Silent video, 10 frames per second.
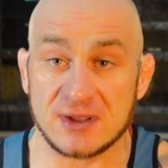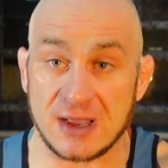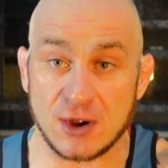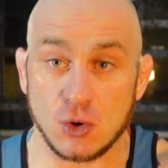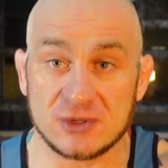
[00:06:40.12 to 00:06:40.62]
I
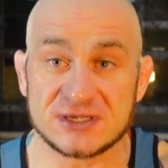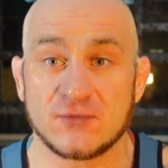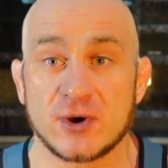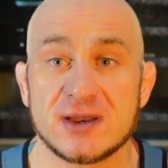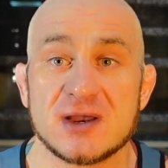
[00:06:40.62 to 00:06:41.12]
got a whole list
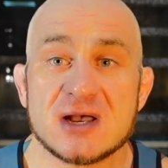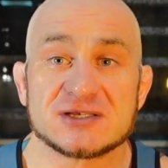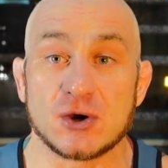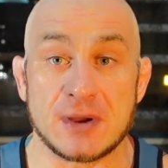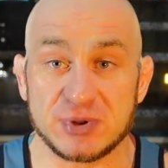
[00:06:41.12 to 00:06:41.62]
for you.
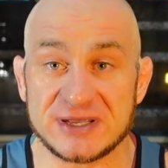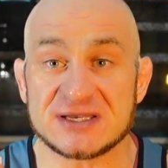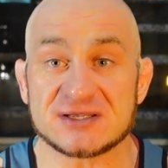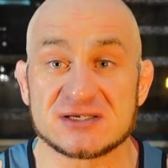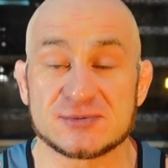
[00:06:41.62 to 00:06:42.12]
So, and please
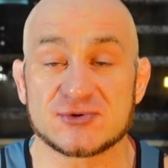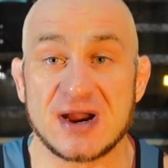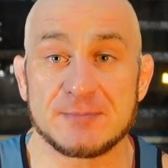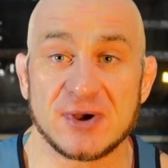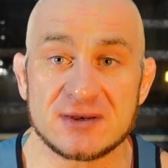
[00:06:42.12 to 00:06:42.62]
hit the
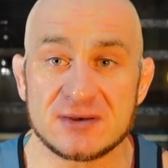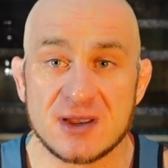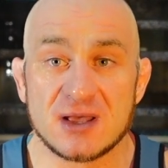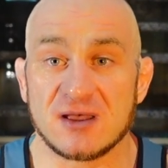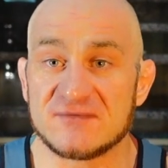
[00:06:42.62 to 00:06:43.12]
subscribe button.
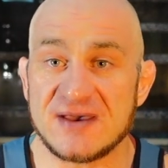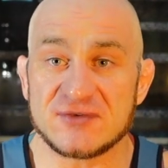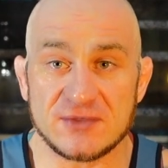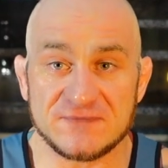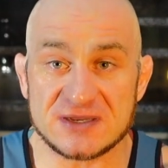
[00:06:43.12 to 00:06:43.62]
Love to have you
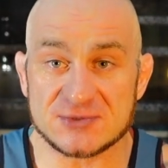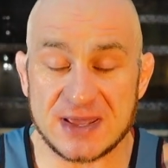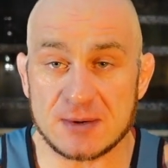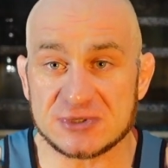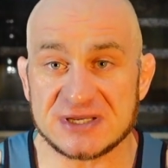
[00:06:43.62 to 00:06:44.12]
on the Fitness
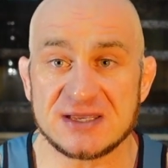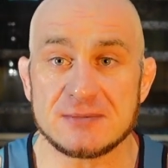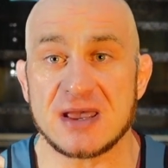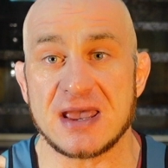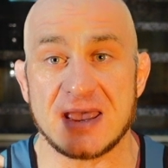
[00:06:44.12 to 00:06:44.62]
Manimal
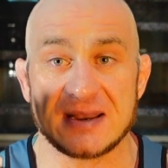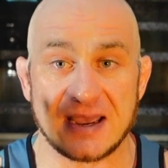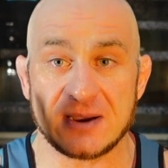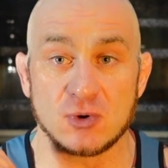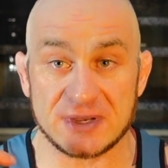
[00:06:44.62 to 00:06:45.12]
team, and
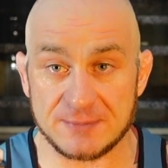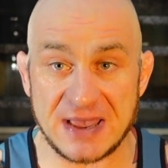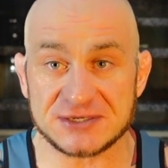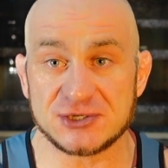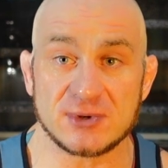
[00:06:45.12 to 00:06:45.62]
I will get
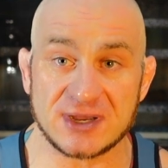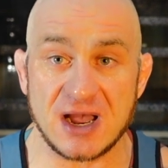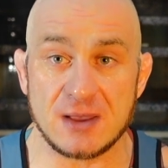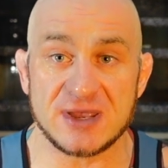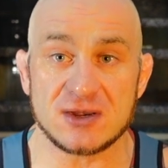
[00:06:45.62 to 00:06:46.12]
back to you in a
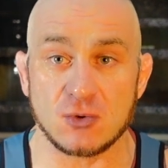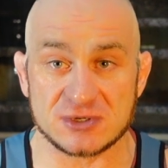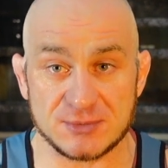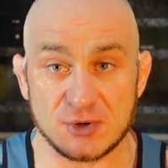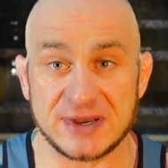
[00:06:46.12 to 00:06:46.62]
comment, or
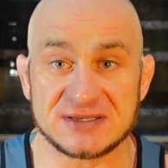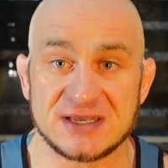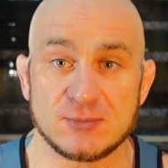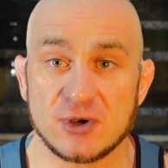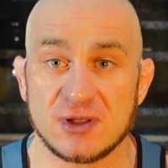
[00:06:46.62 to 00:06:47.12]
someone on my
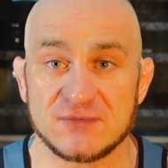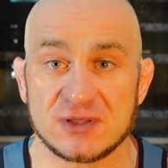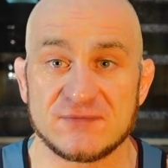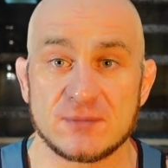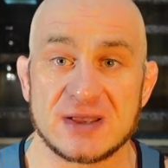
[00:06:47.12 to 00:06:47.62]
team will if you
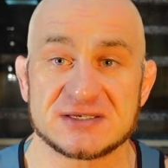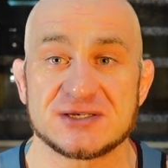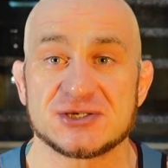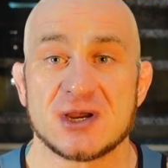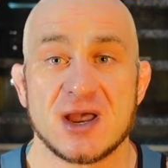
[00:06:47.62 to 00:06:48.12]
leave a
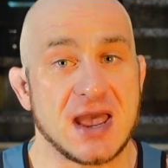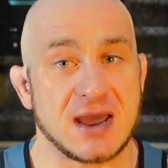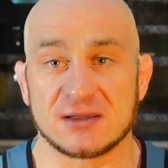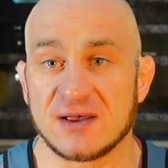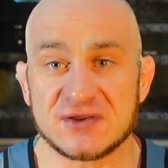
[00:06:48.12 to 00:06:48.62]
message.
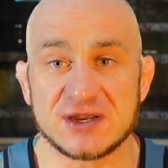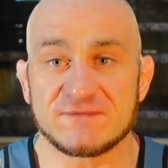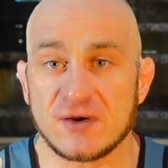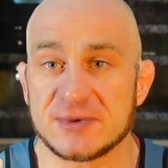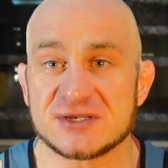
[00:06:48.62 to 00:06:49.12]
I'd love to hear
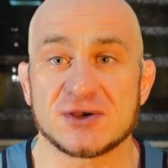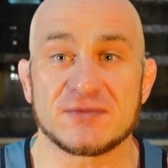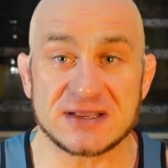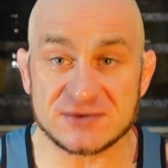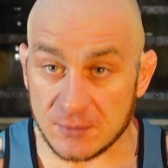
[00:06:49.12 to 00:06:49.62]
from you. So
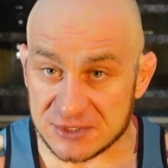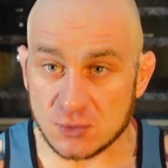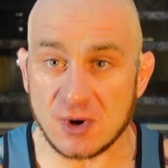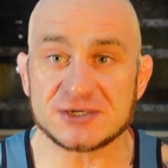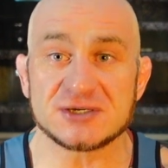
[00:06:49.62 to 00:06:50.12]
thanks so much for
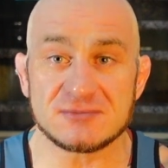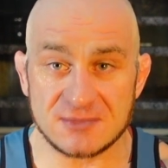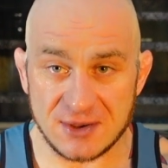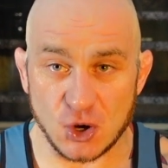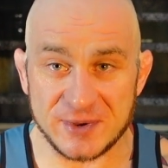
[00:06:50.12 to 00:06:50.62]
watching.
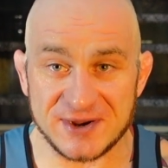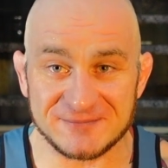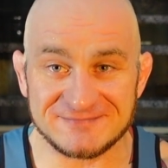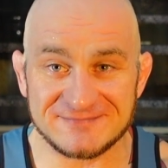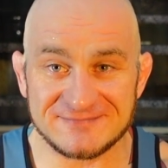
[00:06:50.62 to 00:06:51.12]
Hope it
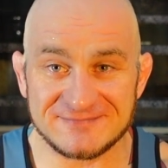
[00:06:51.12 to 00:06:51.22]
helped.